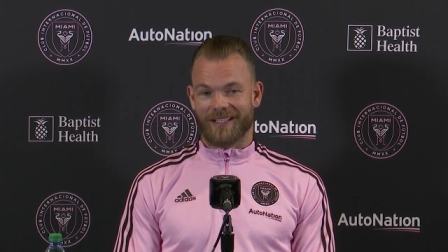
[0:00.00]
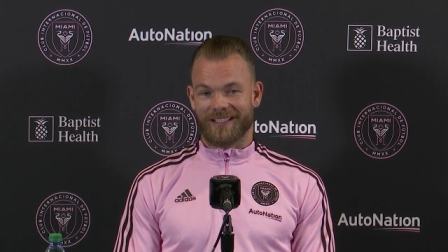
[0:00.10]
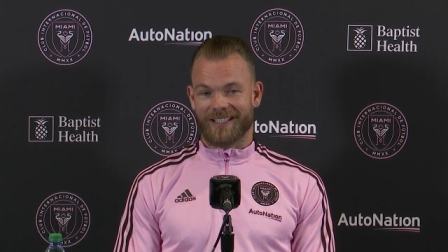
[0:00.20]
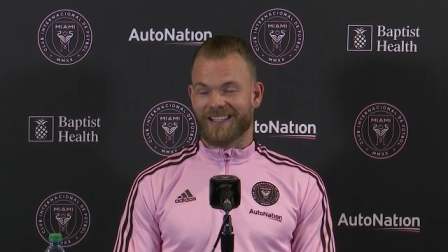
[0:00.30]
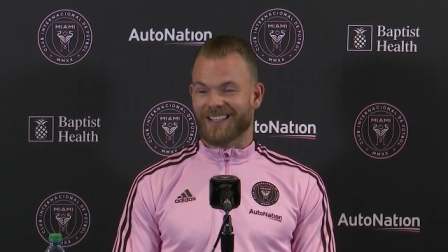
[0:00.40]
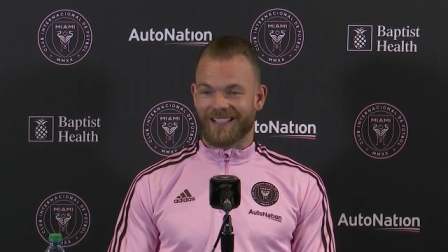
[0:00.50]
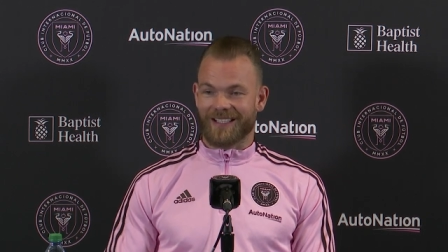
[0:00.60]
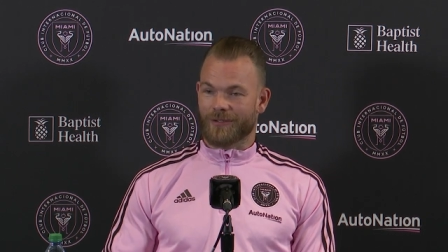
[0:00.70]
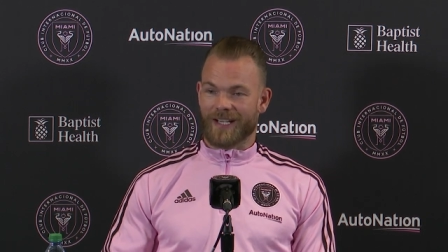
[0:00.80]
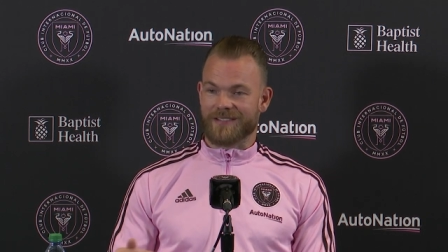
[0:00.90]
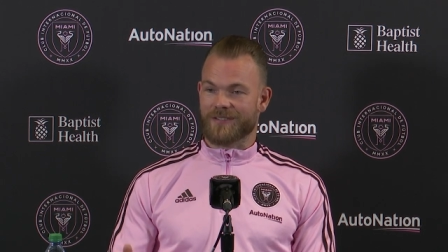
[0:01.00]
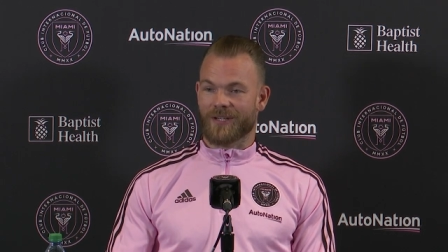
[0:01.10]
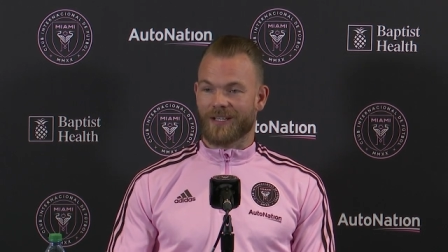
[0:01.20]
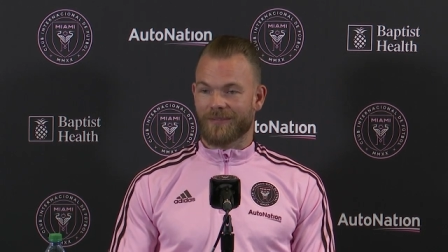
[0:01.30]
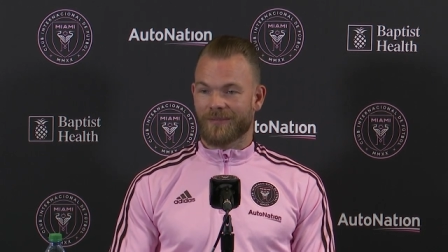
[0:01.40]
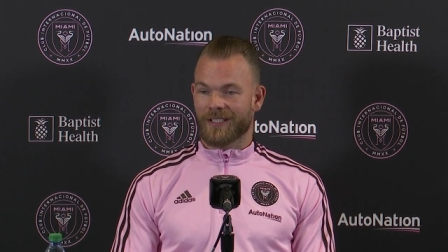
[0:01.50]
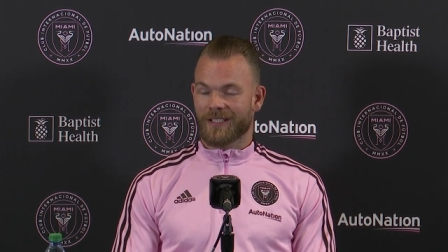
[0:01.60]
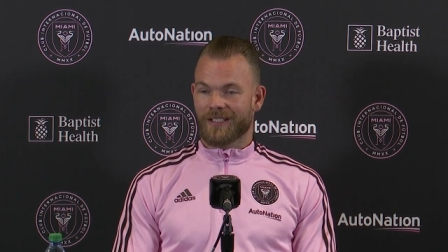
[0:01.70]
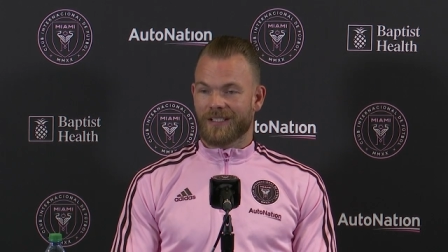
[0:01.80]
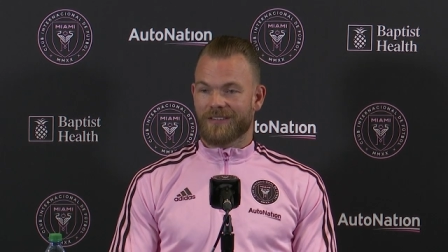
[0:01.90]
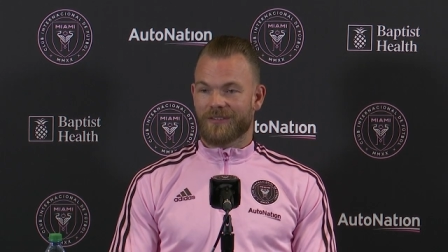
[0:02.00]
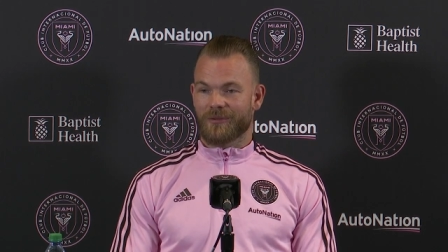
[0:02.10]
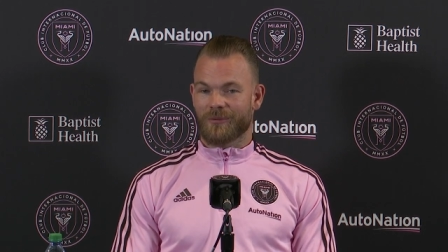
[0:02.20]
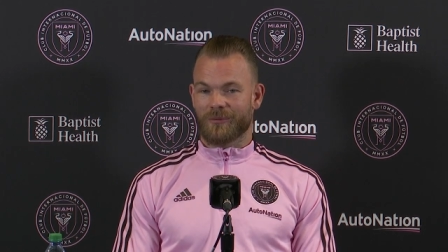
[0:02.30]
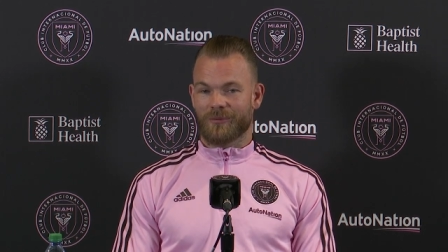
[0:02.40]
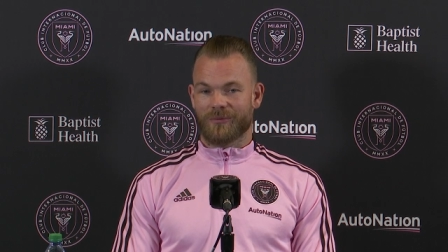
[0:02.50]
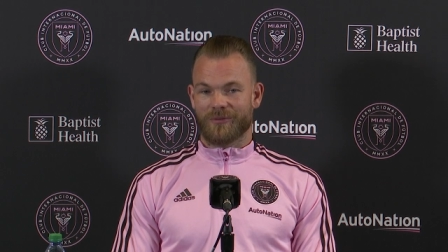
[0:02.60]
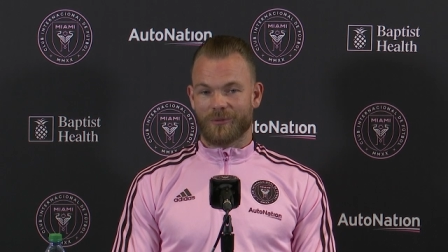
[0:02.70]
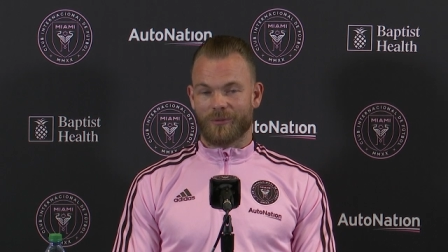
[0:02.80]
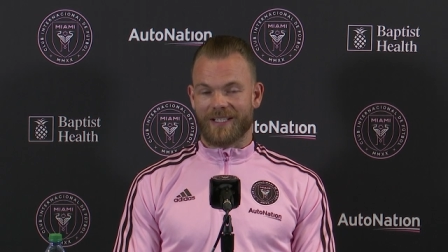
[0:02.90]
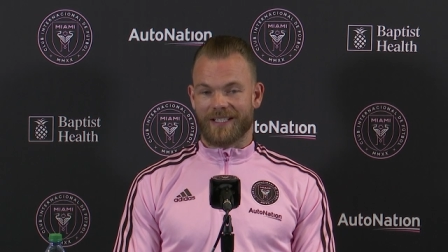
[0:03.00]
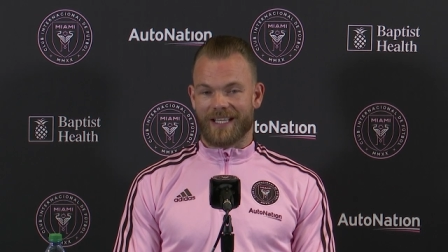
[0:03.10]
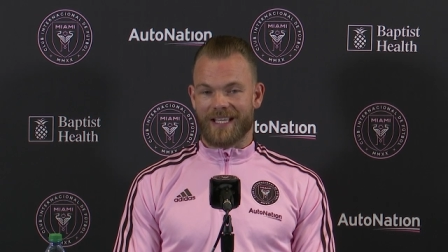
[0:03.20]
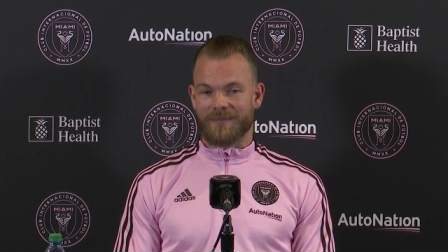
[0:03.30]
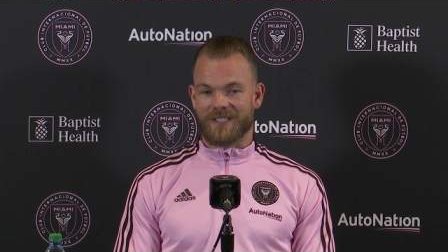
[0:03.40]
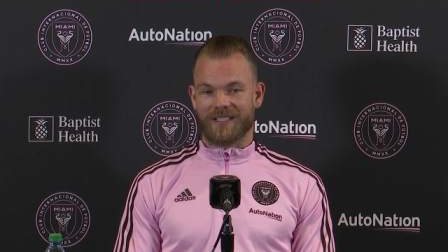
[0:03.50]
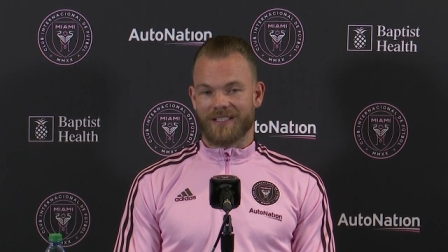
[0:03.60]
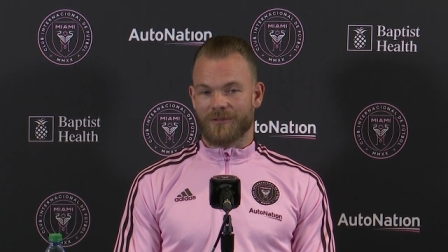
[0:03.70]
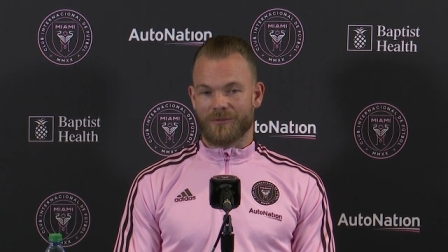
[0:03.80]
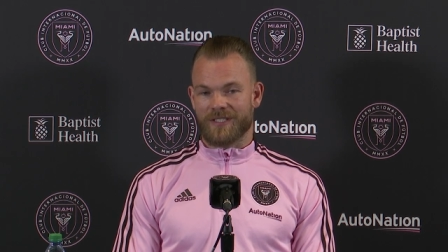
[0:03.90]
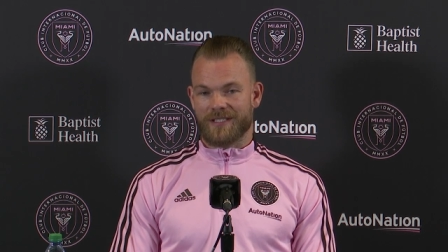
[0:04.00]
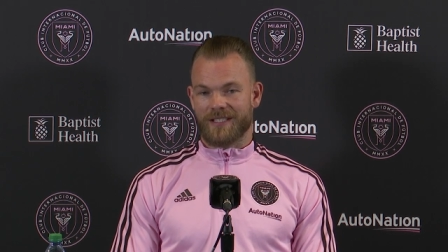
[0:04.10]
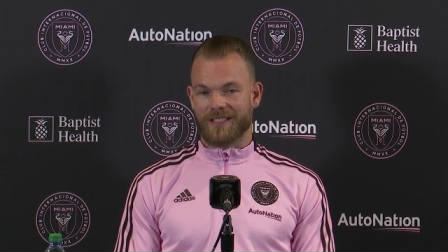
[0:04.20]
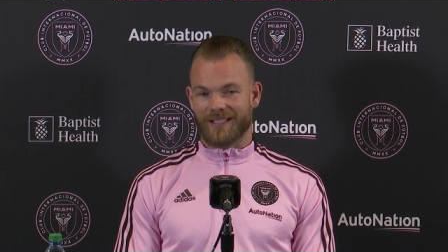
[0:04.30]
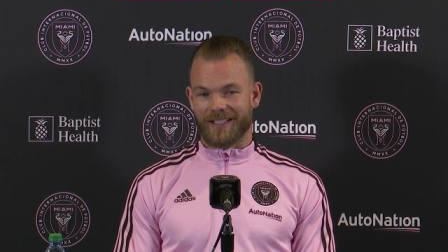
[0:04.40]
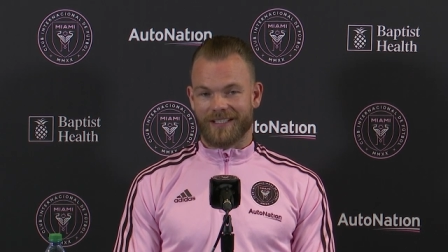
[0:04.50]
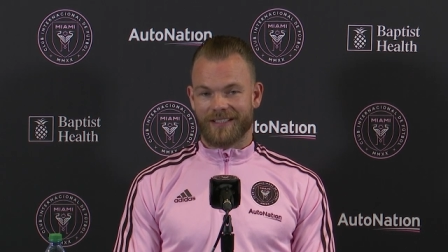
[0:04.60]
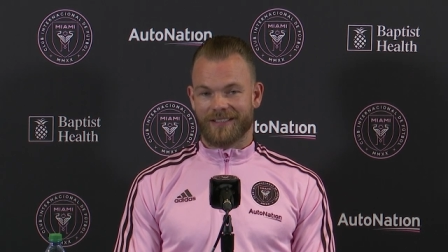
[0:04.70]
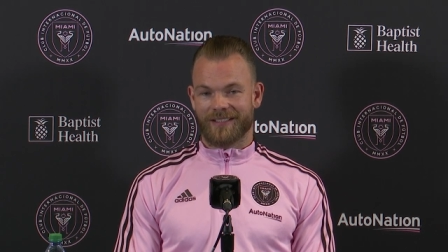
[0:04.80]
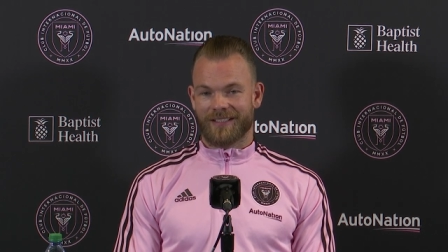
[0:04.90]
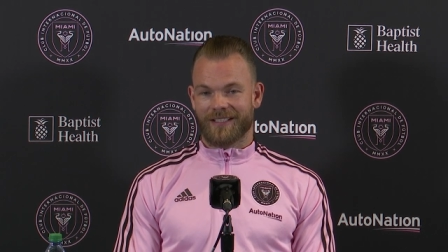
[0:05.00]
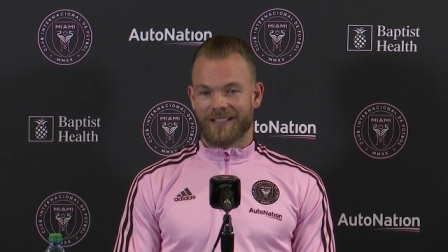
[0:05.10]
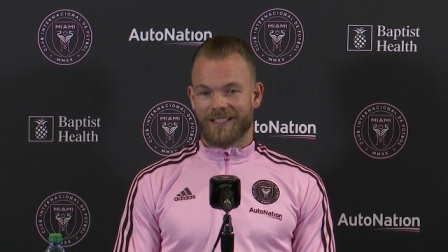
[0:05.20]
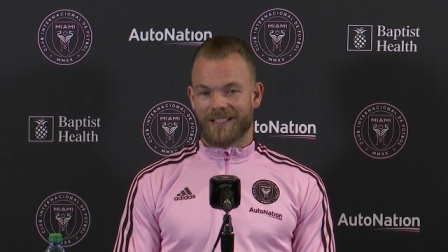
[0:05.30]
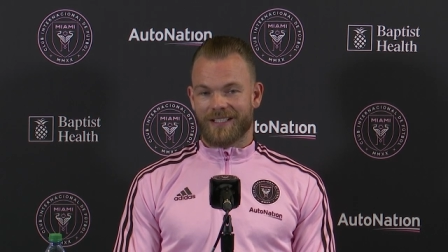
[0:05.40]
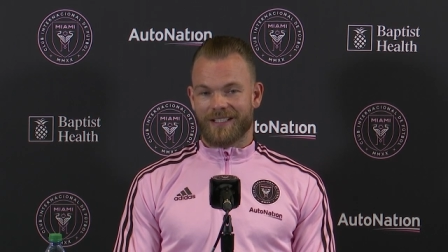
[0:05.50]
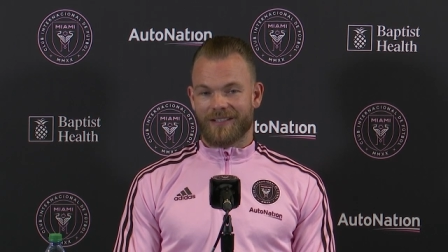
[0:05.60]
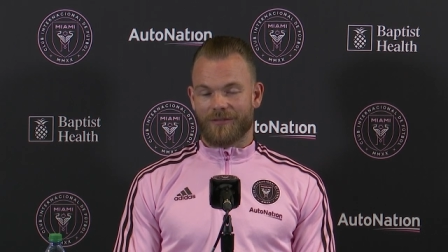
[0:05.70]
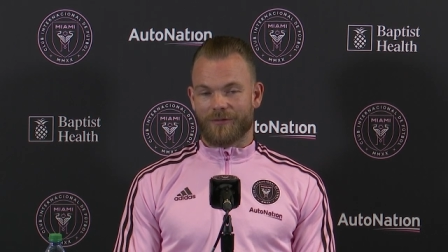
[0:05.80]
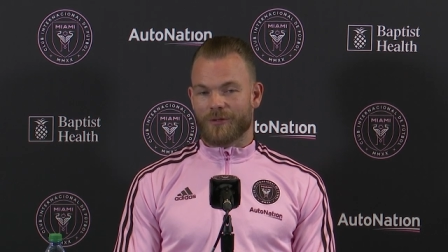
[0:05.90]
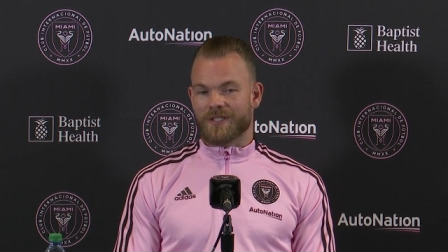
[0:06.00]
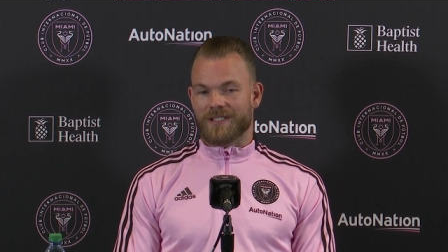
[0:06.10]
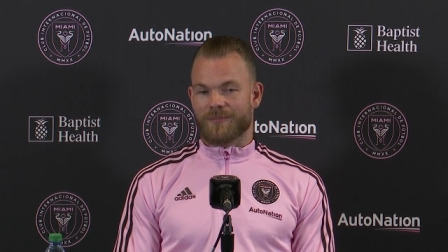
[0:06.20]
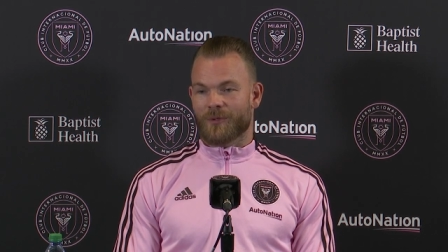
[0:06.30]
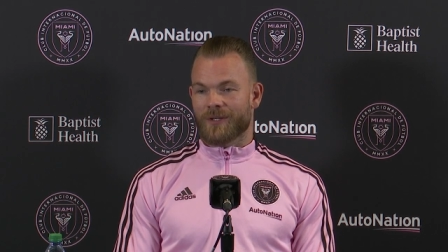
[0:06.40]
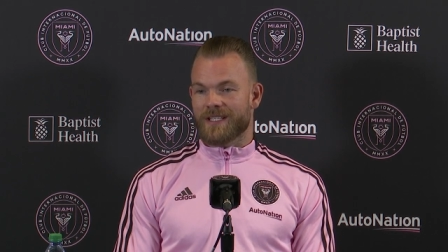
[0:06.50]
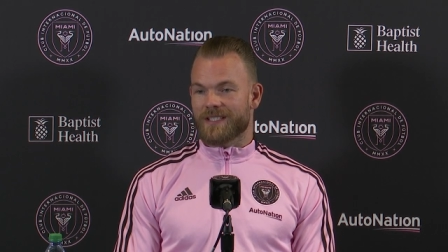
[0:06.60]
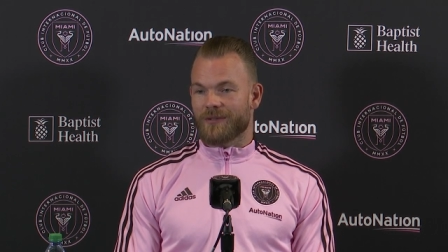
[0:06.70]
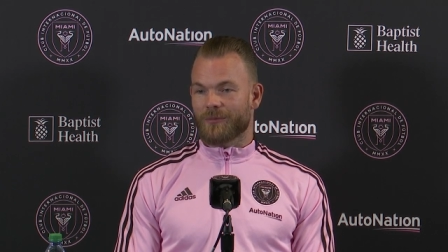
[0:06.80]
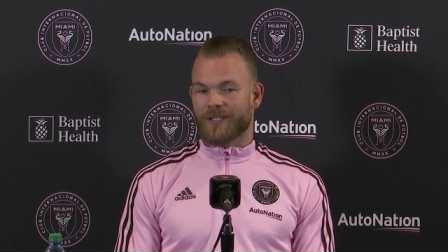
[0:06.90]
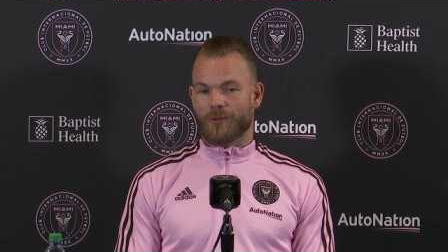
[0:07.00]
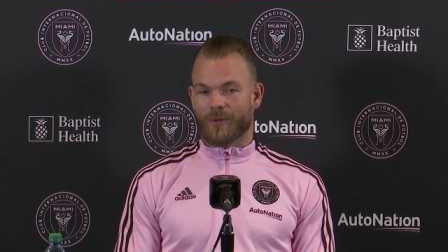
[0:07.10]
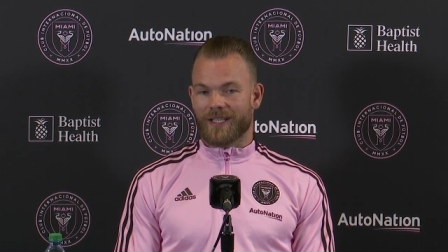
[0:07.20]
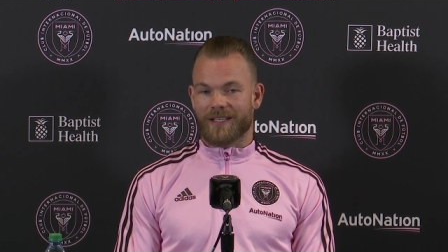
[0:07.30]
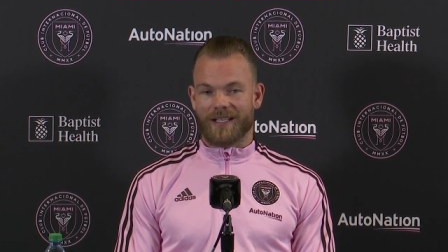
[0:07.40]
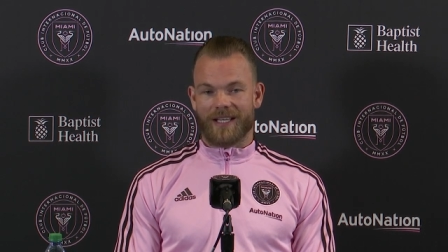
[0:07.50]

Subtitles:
get that little extra to win the games, and then you will see, like, of course it's more easy when you win